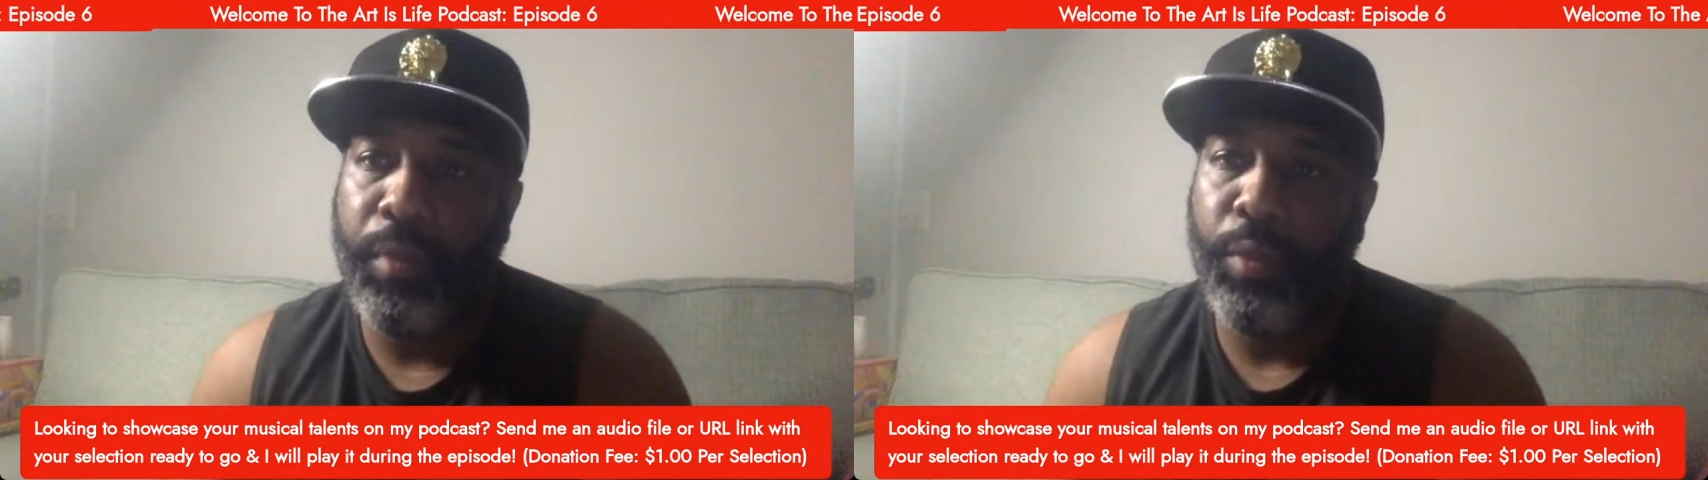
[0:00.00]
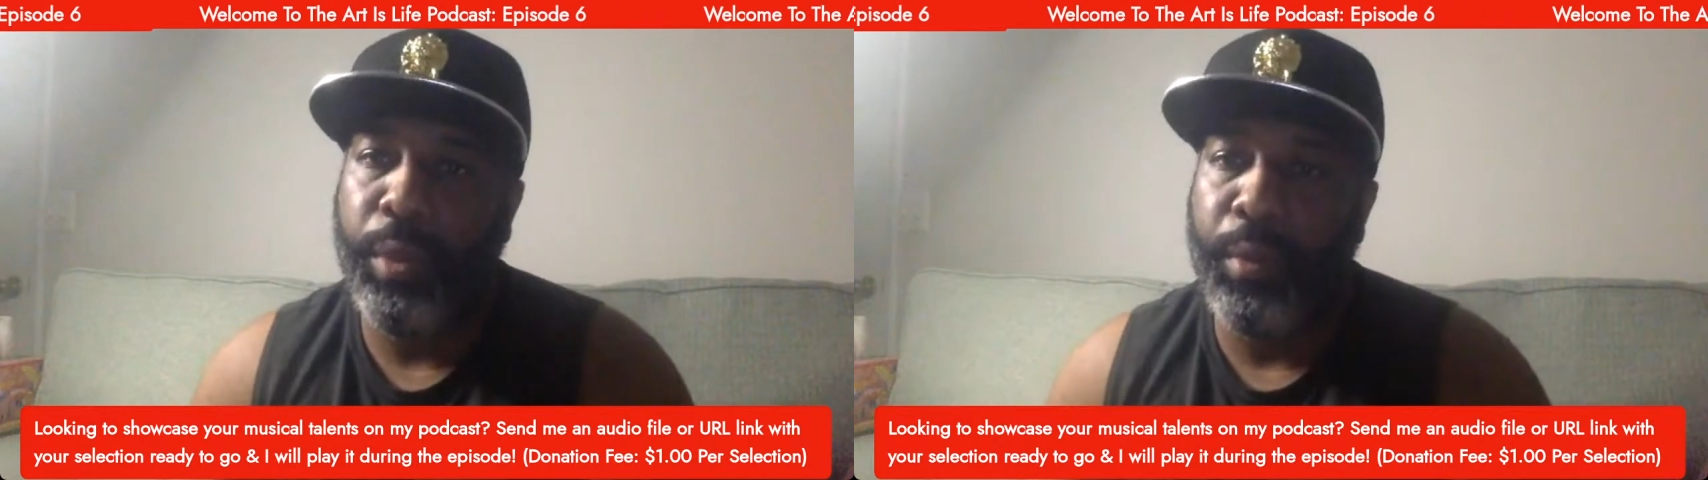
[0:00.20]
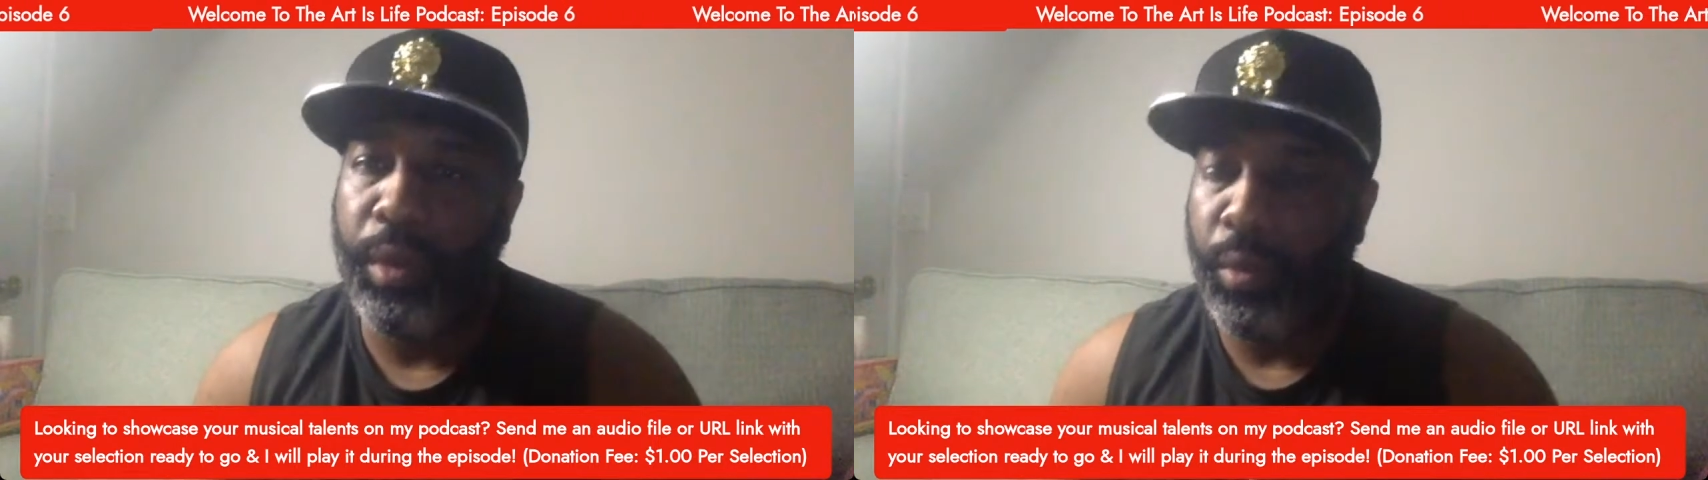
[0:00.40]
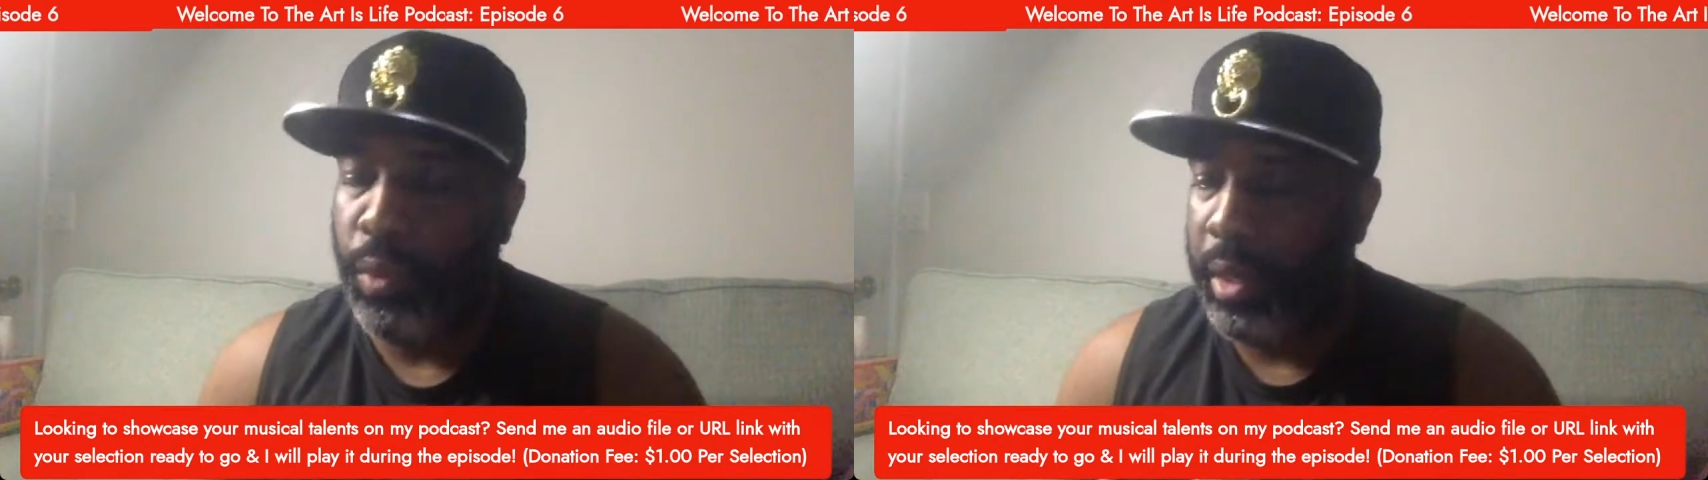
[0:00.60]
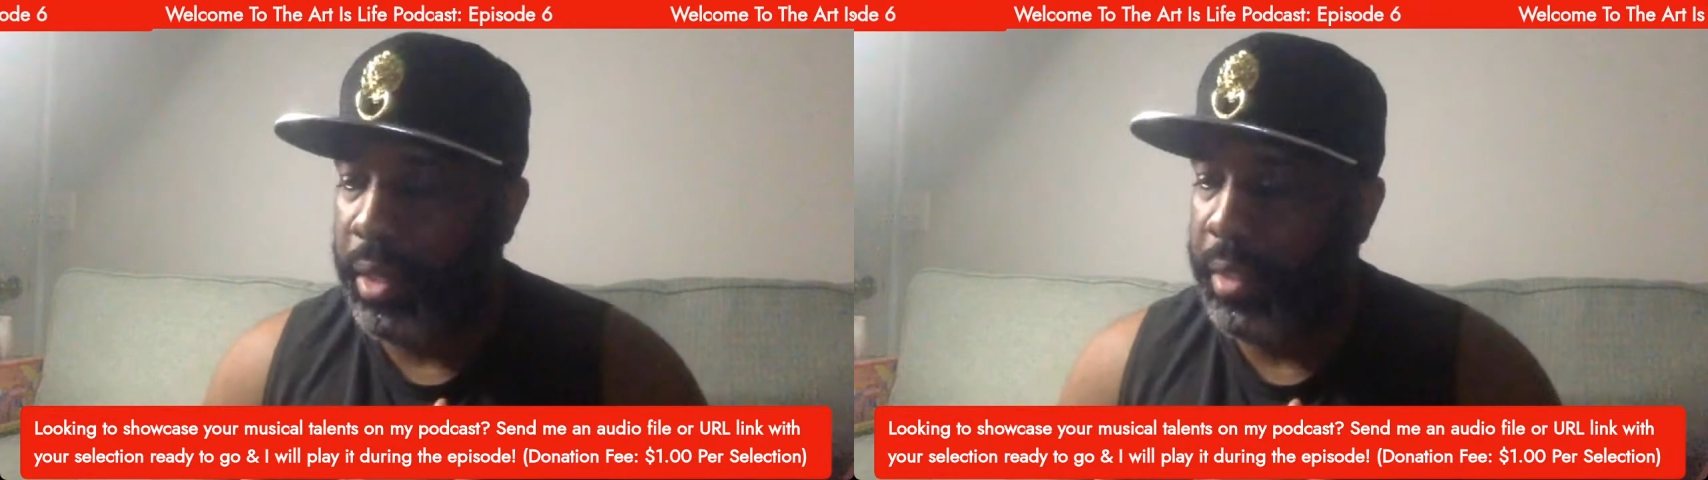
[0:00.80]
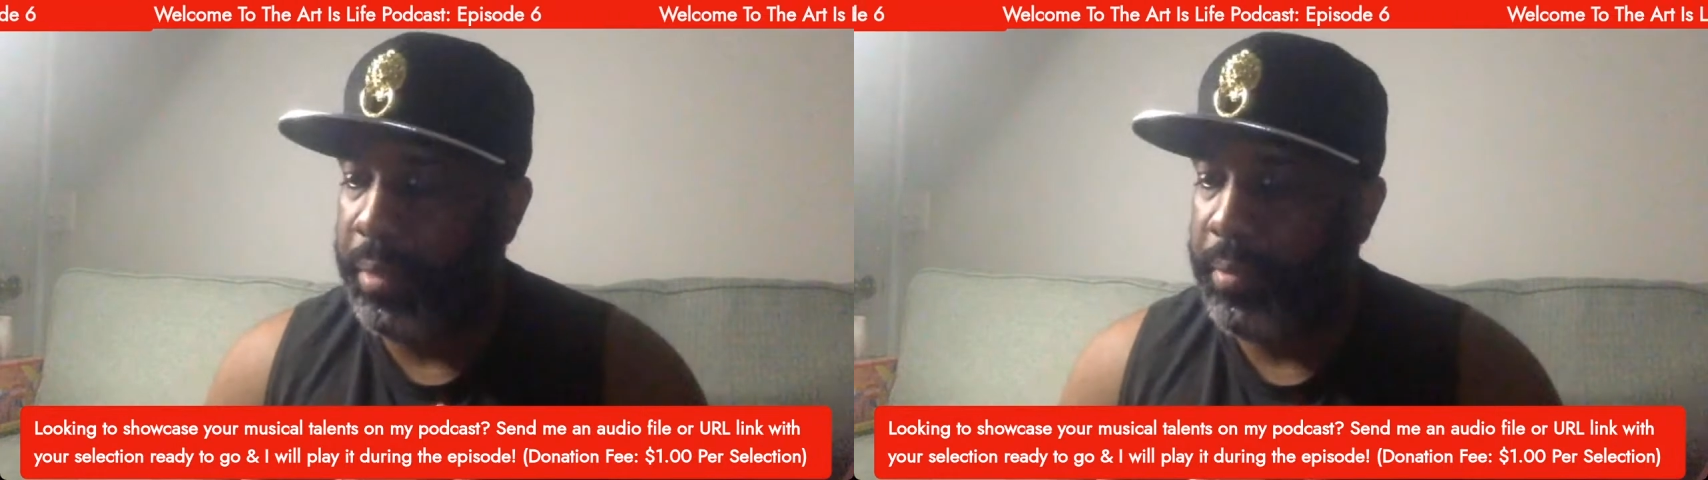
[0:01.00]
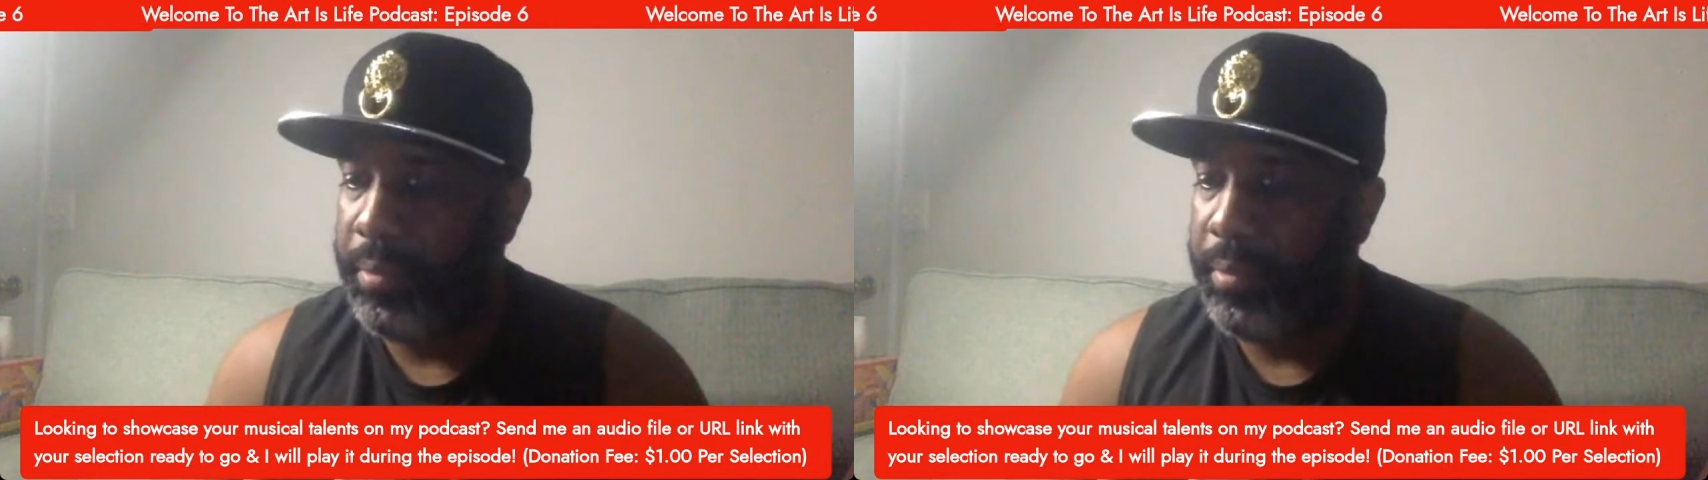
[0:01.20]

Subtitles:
we were going to want to